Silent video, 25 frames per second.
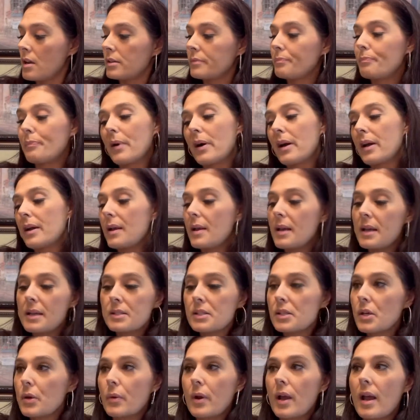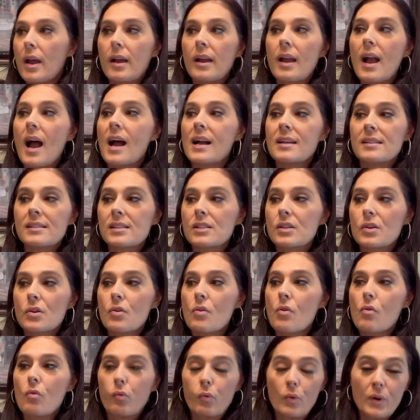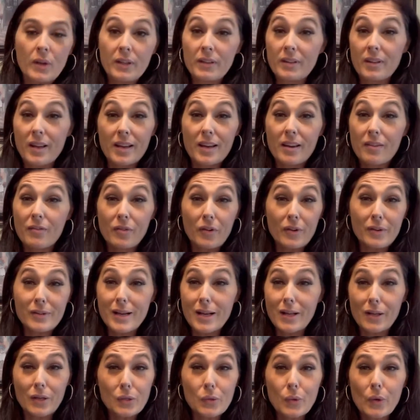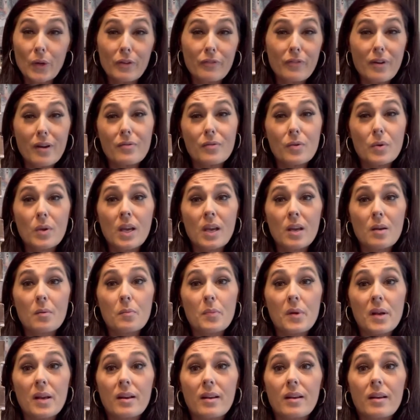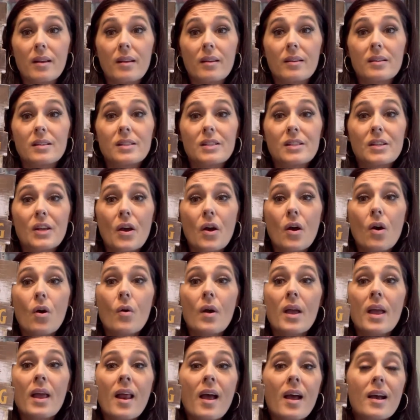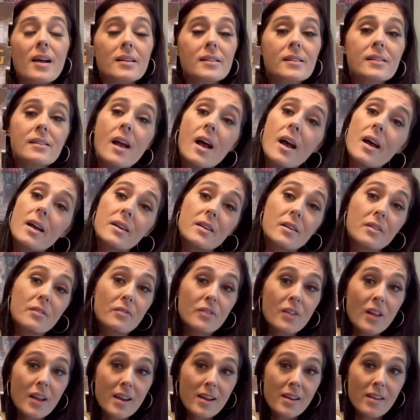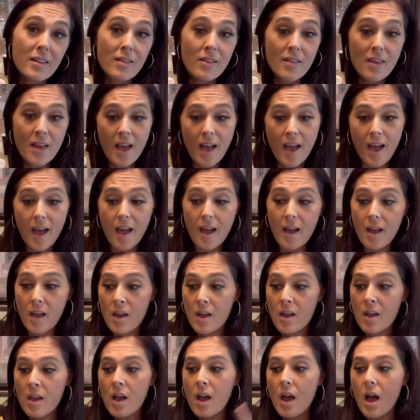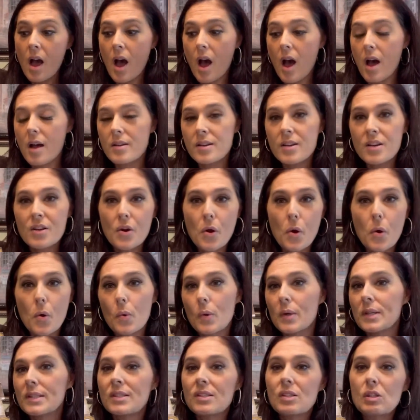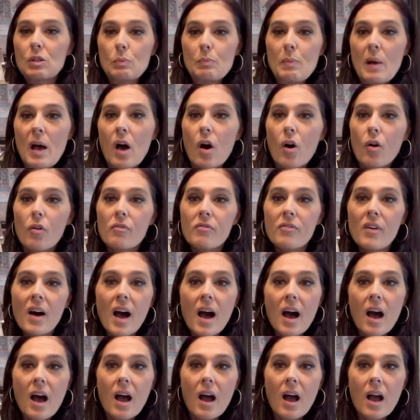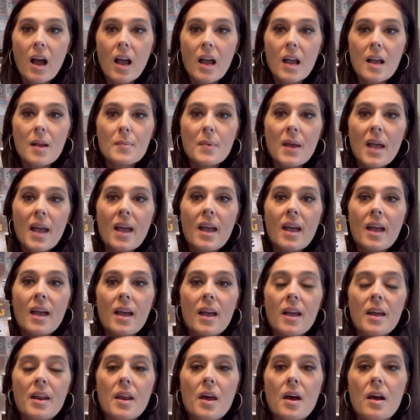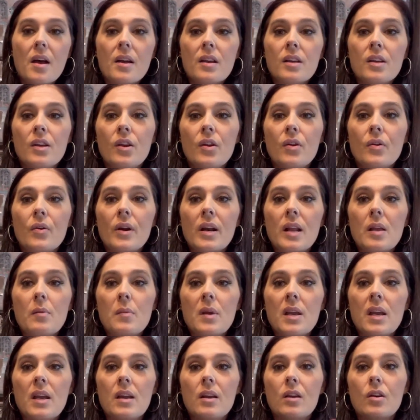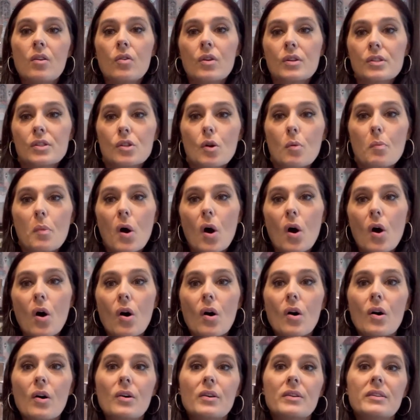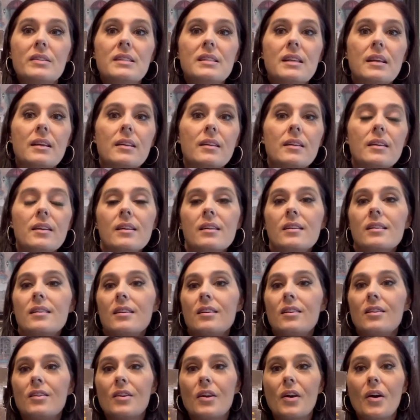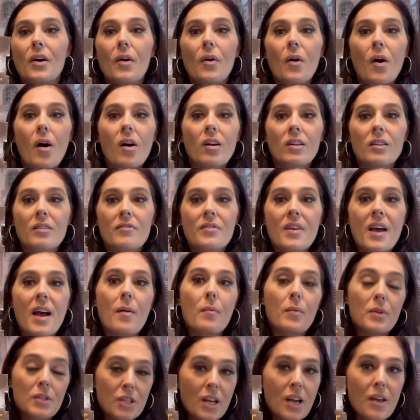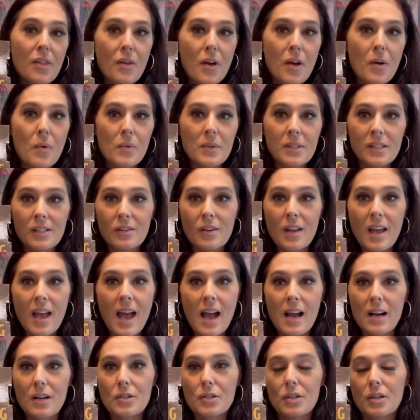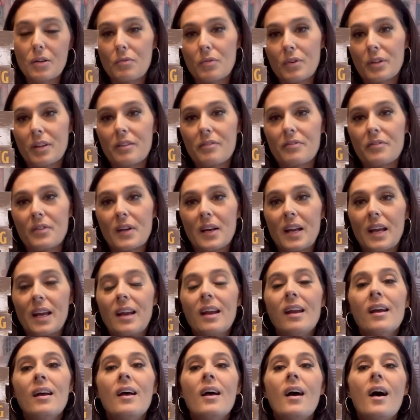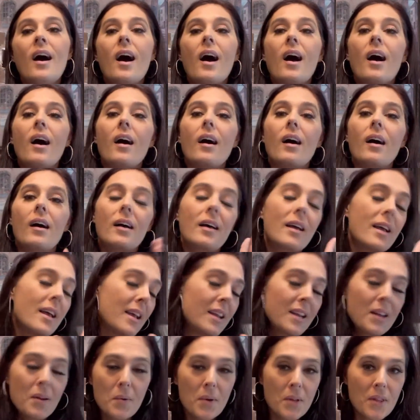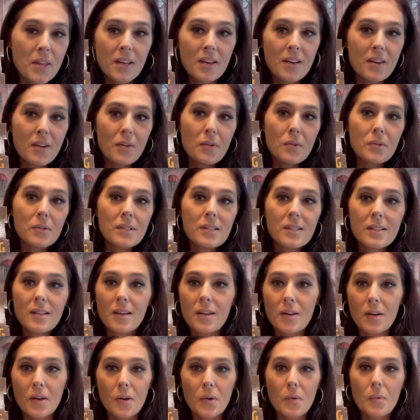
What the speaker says: But it's okay. I still really like it. For $1.25, you can't beat it. So it has kind of like that, you know, spell vibe, and you know what I mean? Crystal balls and, you know, all of that, which I thought was actually really funny. Anyone that knows, you know,